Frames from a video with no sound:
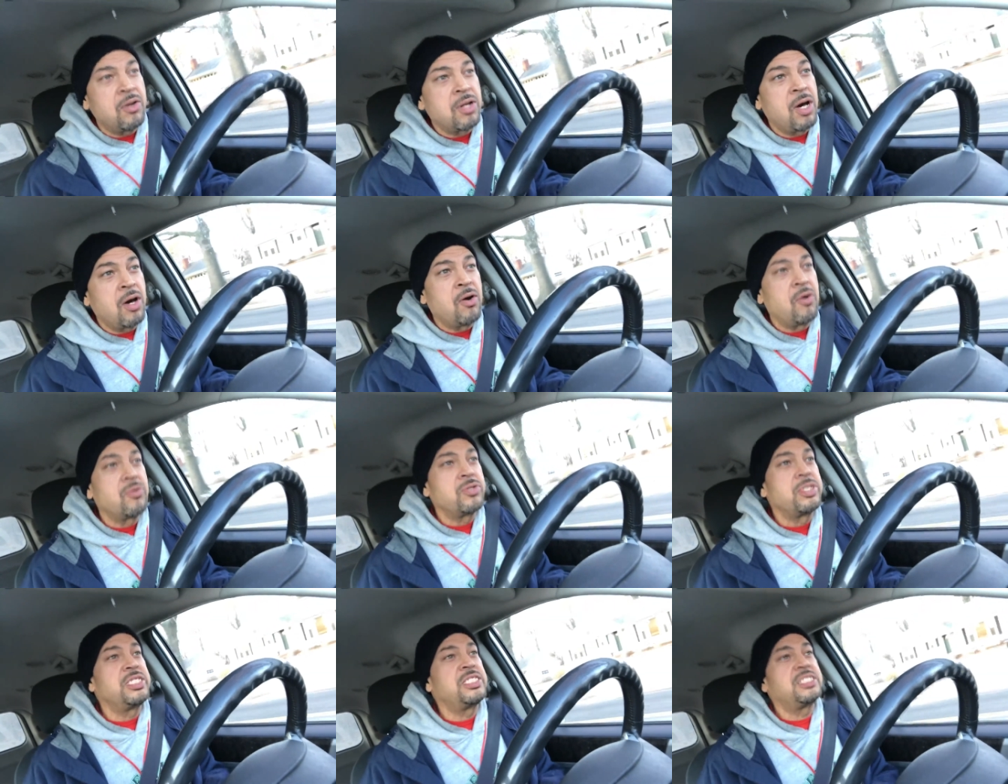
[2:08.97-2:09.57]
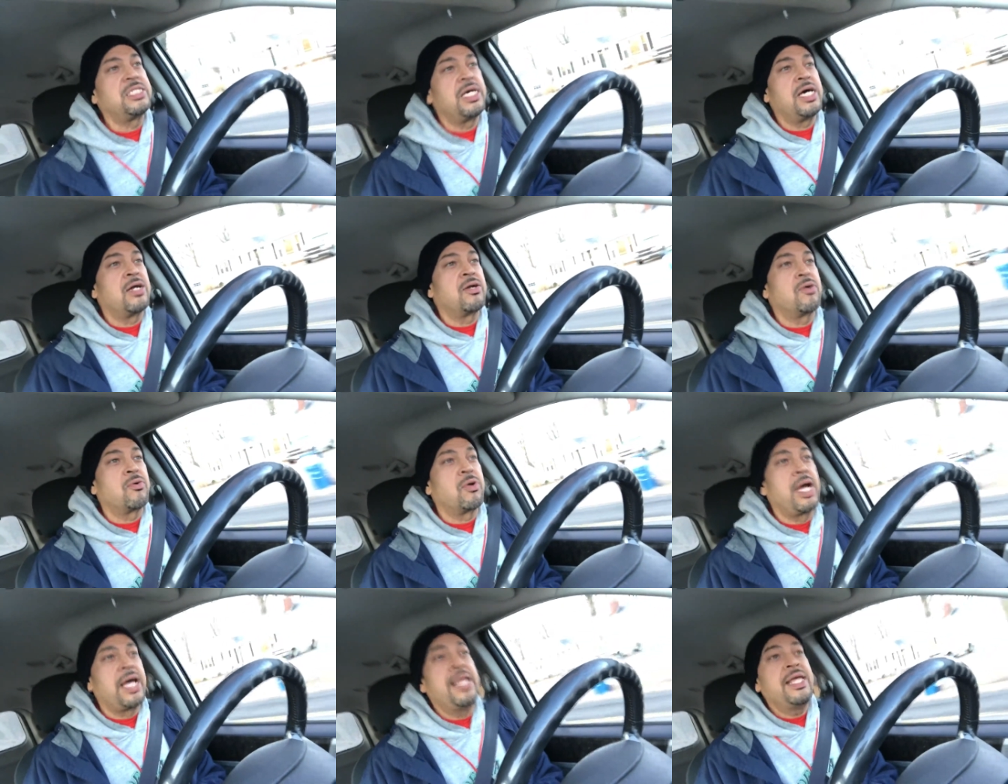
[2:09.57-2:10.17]
on the oldies
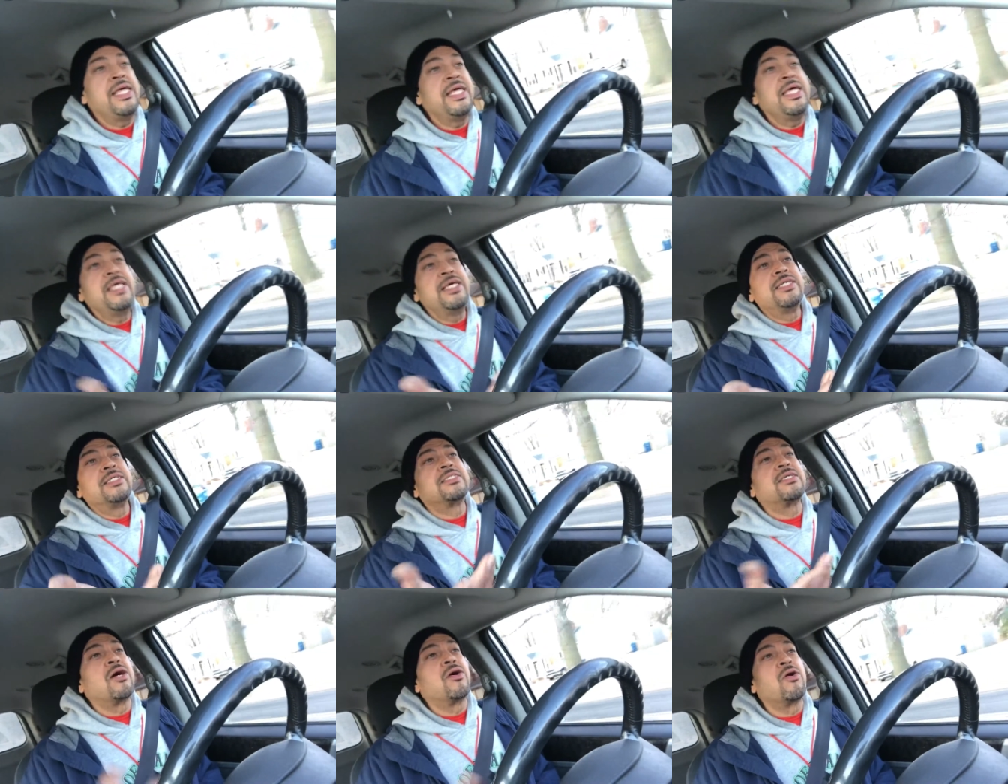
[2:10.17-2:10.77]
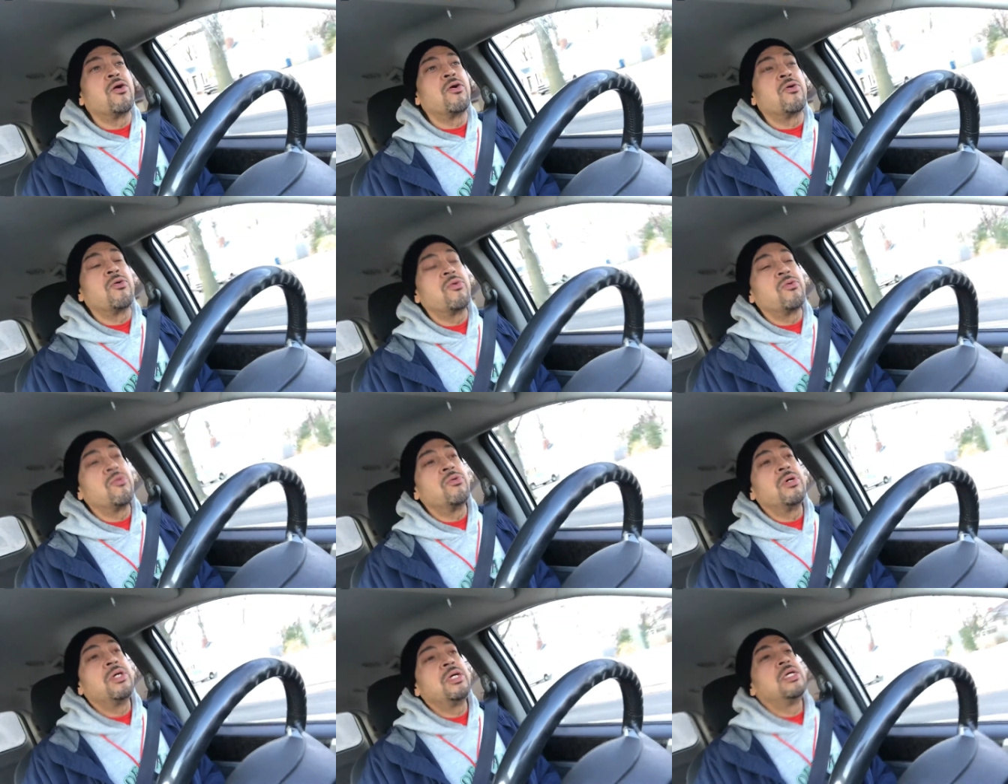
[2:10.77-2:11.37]
channel, right?
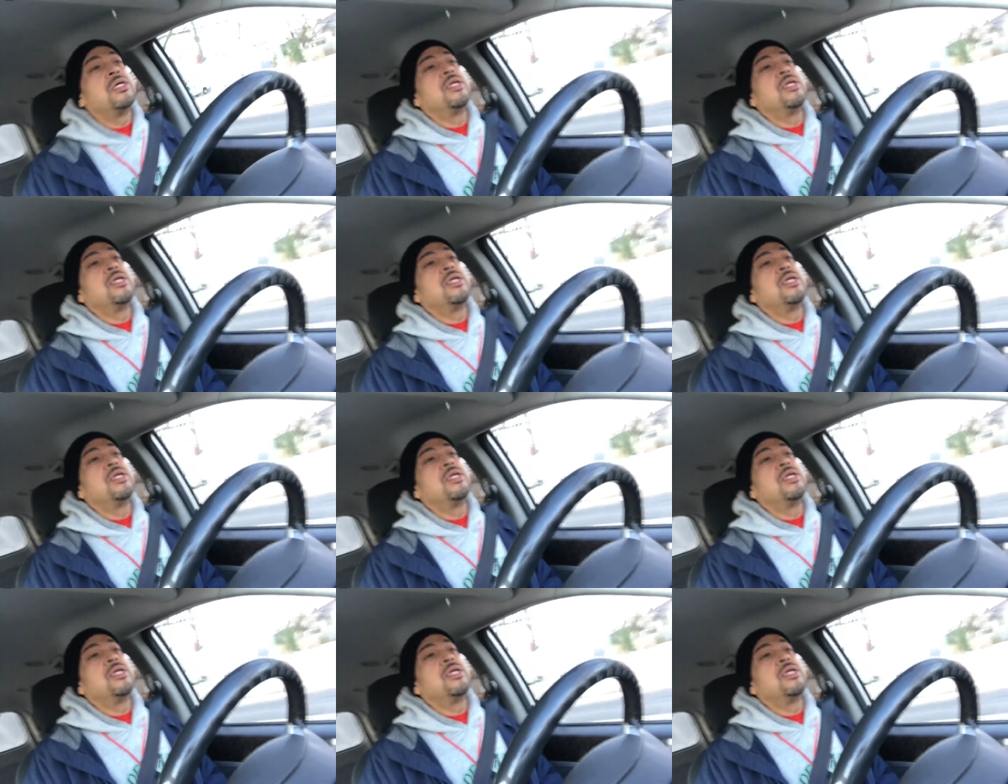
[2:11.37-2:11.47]
So